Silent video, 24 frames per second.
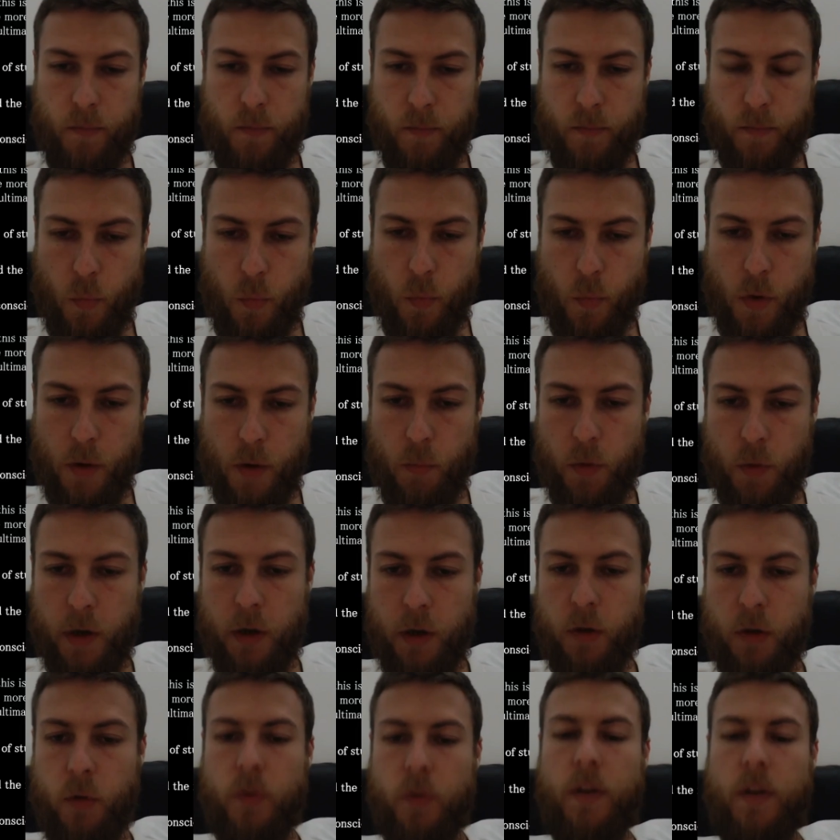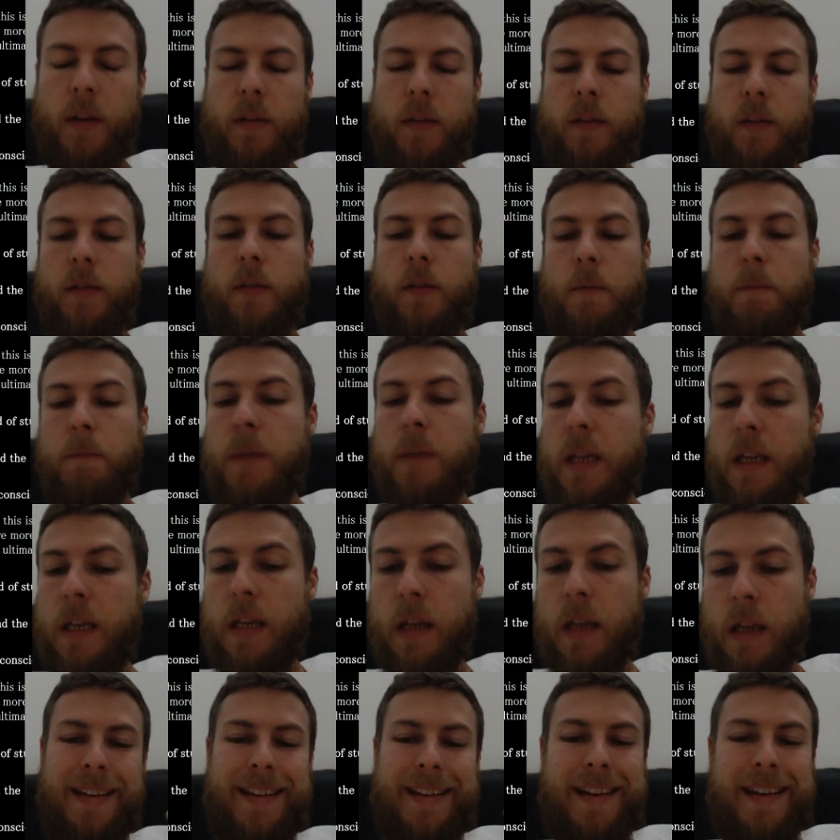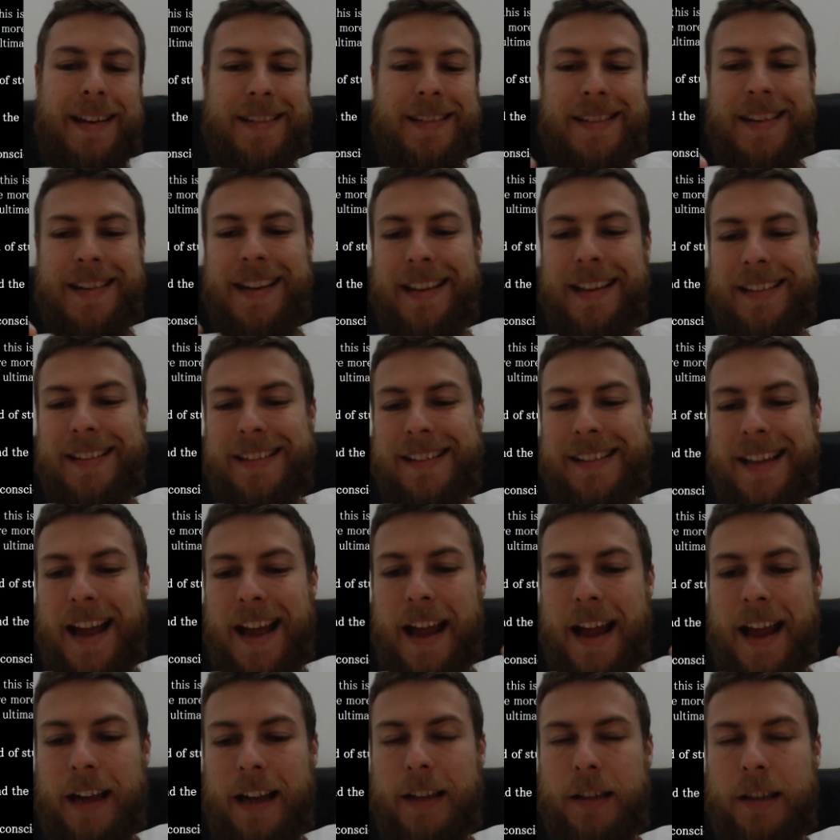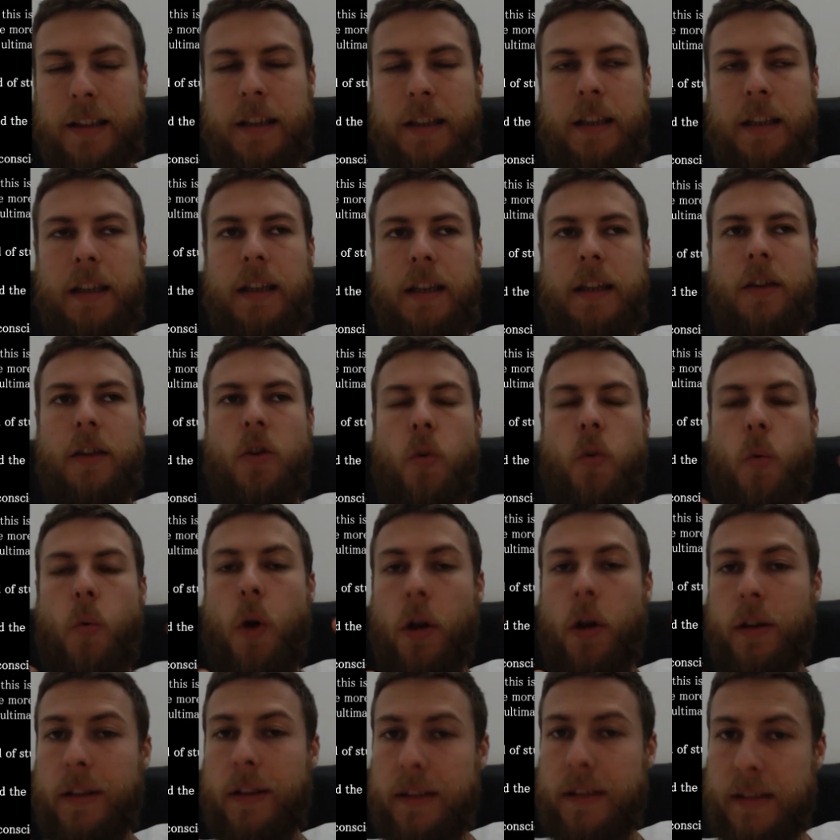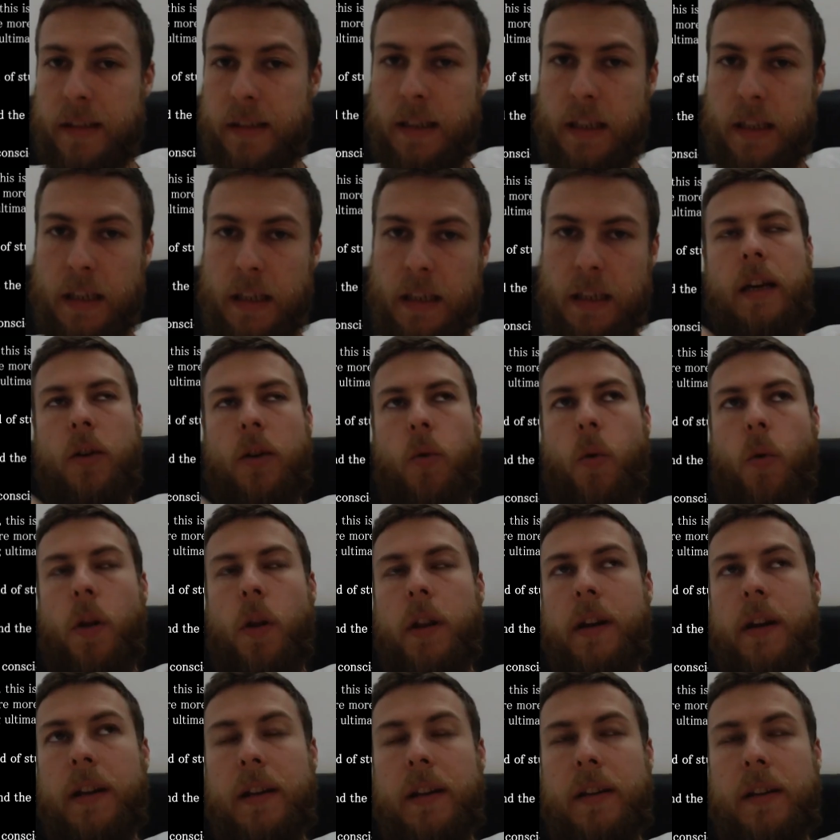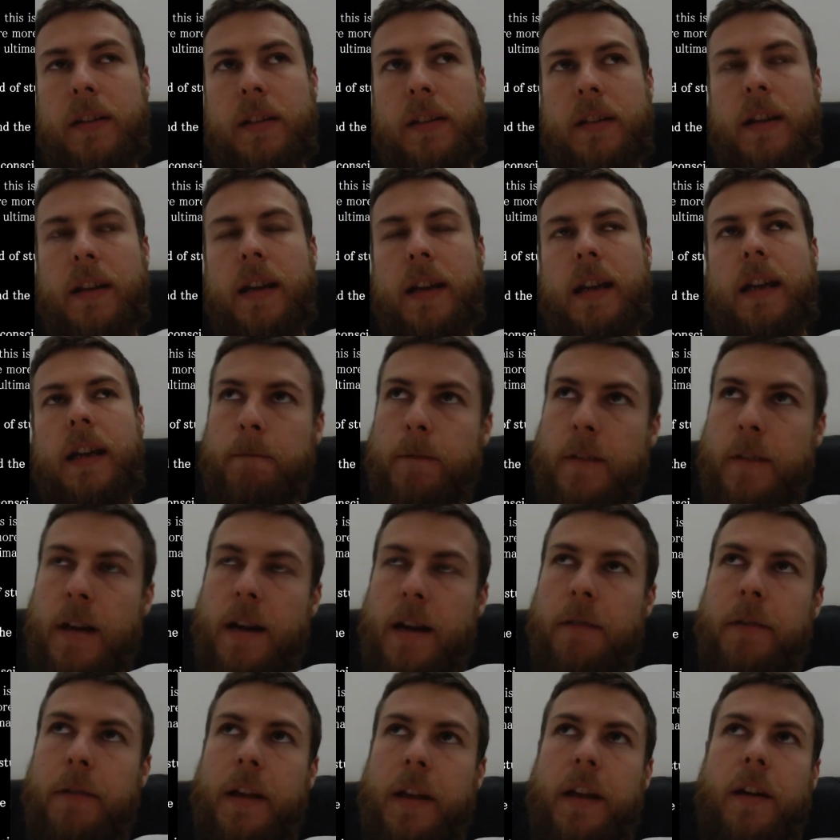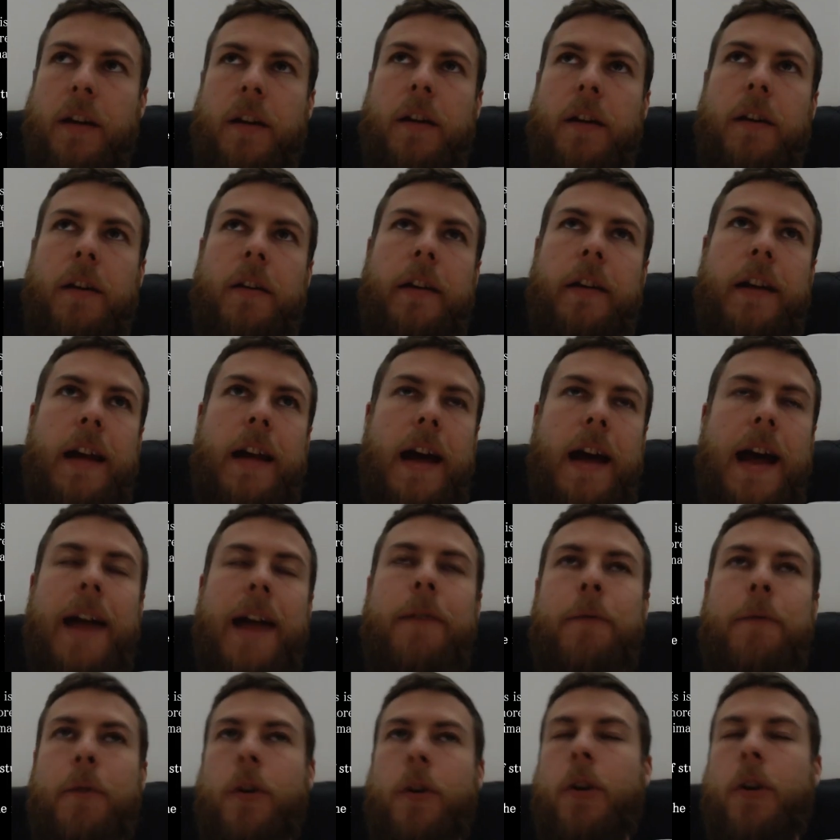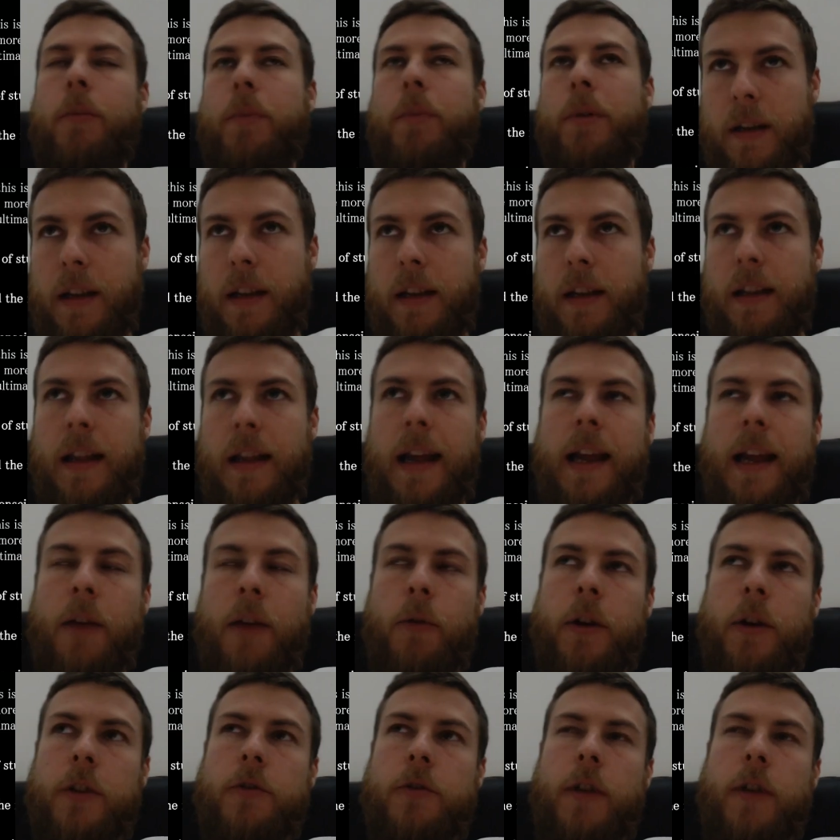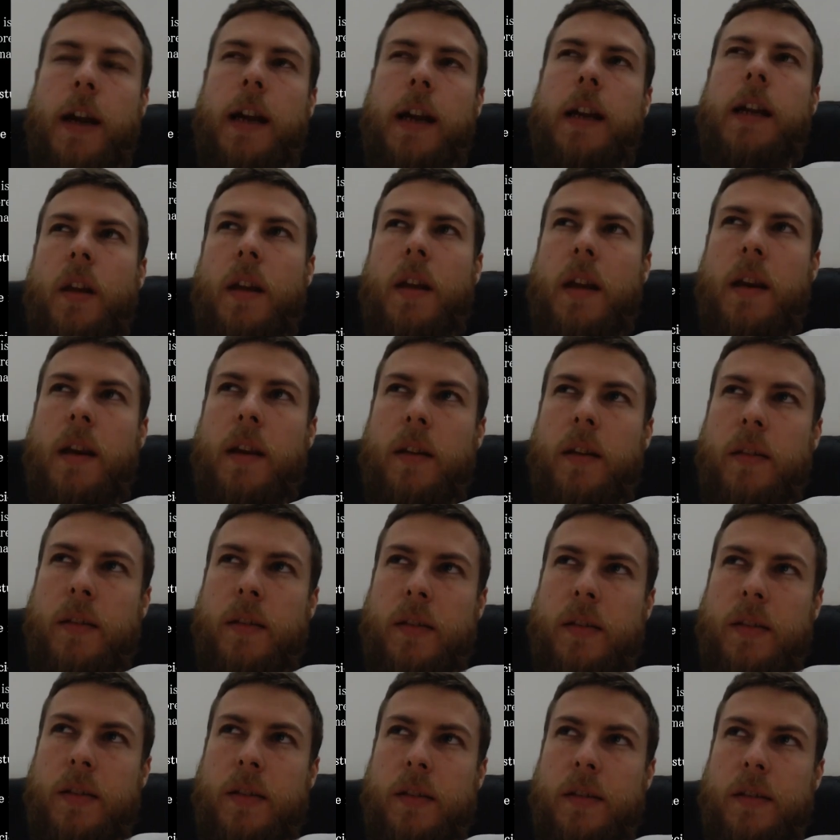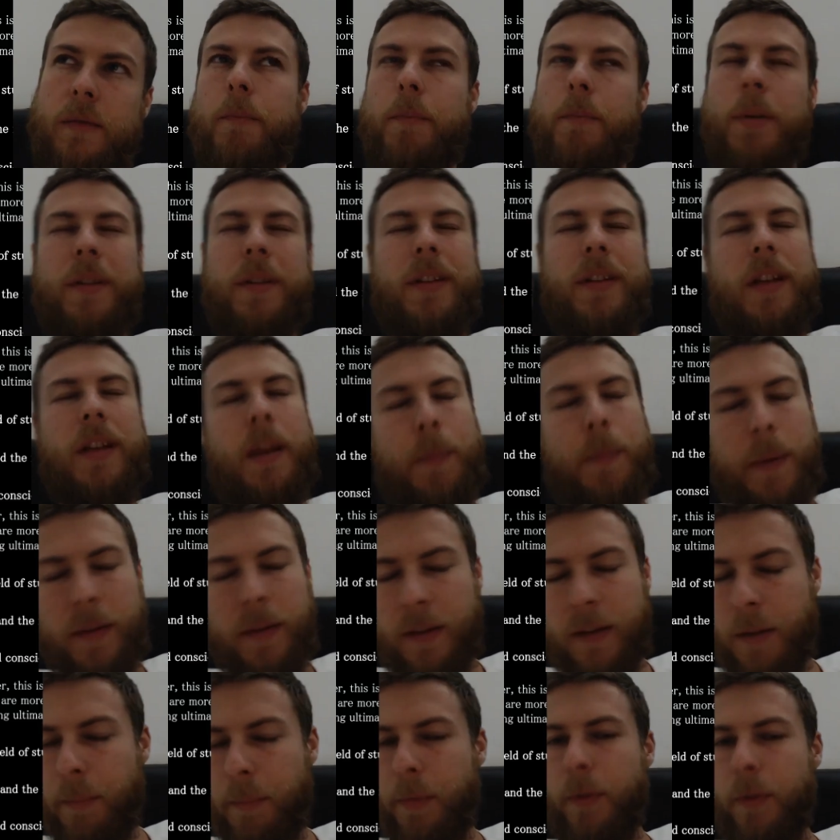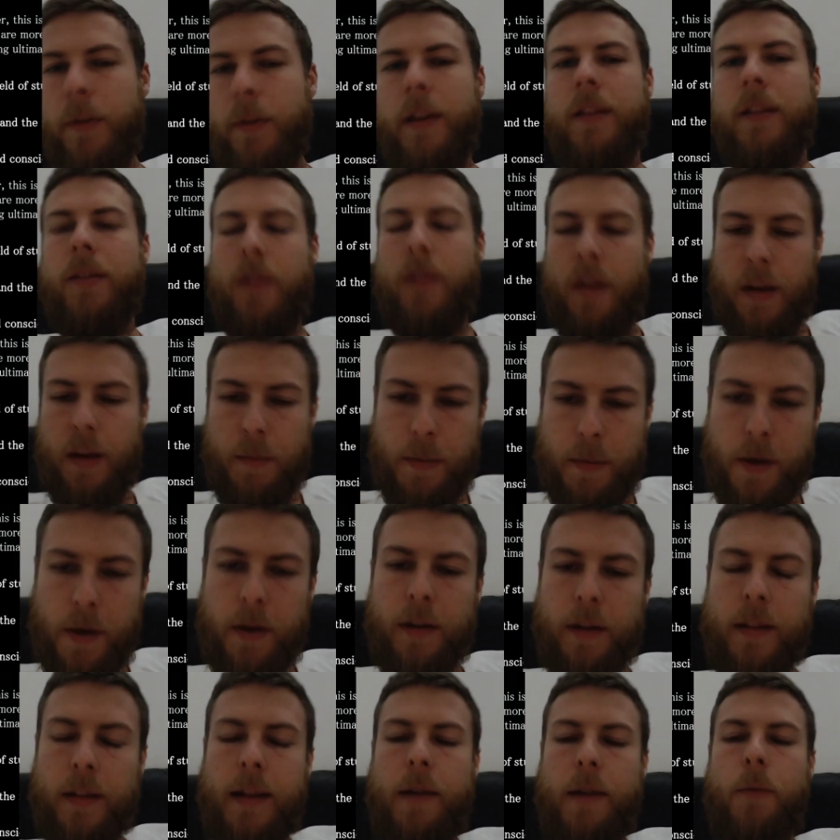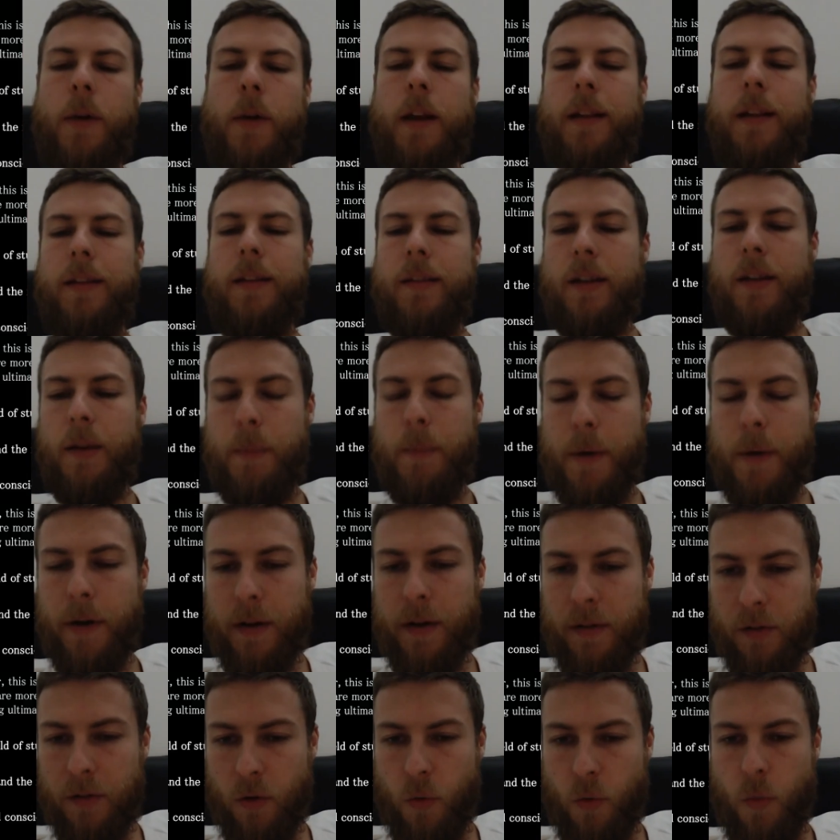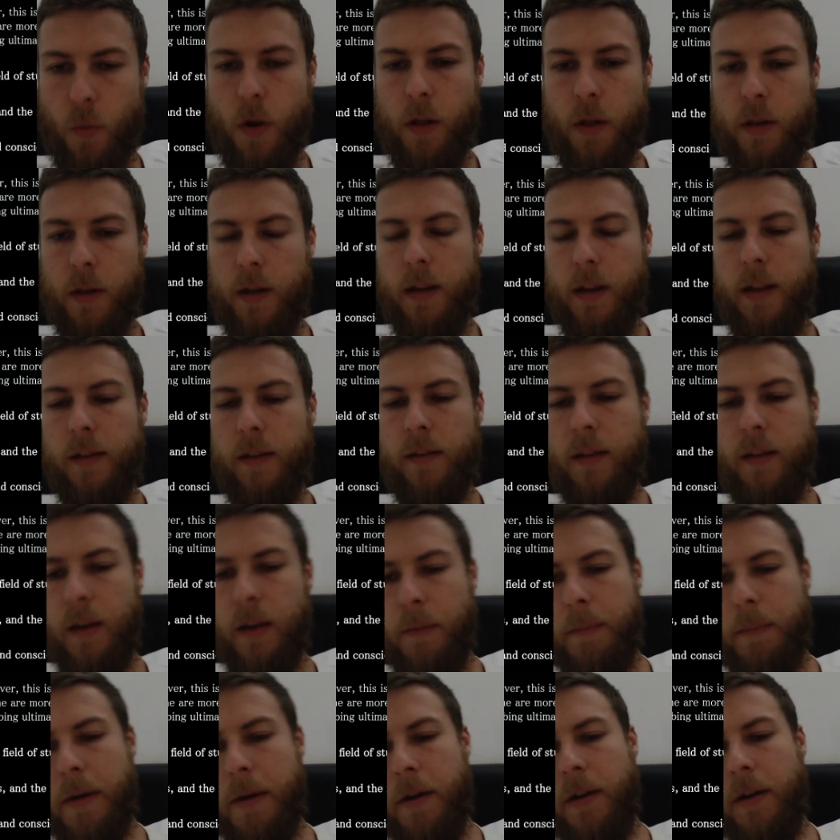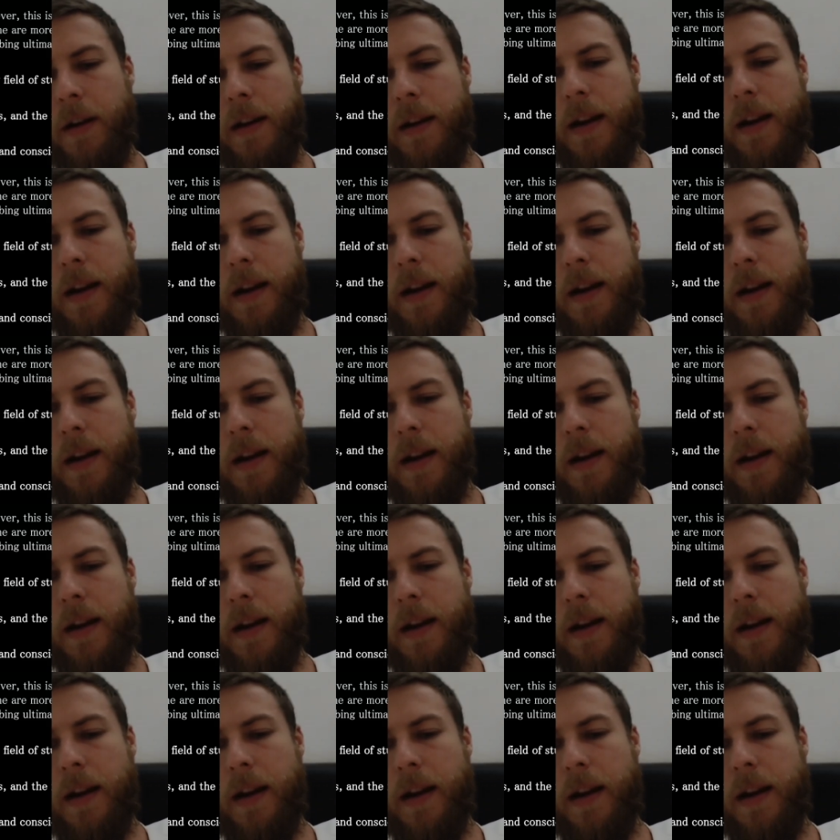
what we use it to mean. It isn't exactly qualities, like kind of like an adverb in language, right? It is. But to keep it simple, let's think about it that way. Let's think about it as a quality. Let's think about it